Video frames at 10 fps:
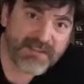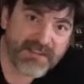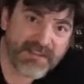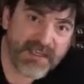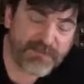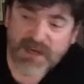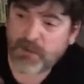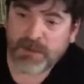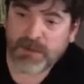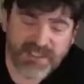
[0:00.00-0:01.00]
If I
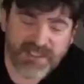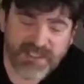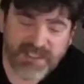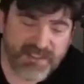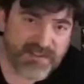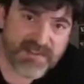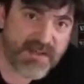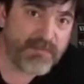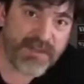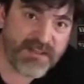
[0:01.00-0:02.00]
work on singing
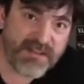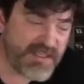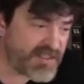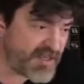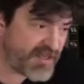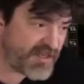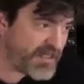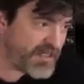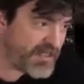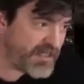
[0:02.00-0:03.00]
something, it's going to
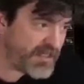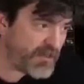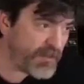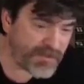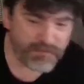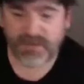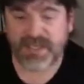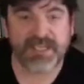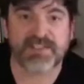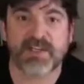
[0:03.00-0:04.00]
help me with
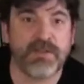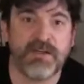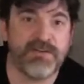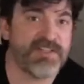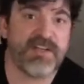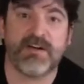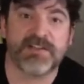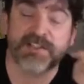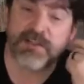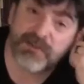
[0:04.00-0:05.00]
playing solos that aren't
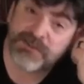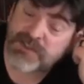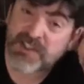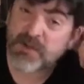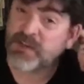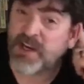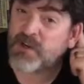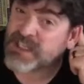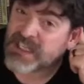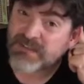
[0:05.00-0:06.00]
so notey.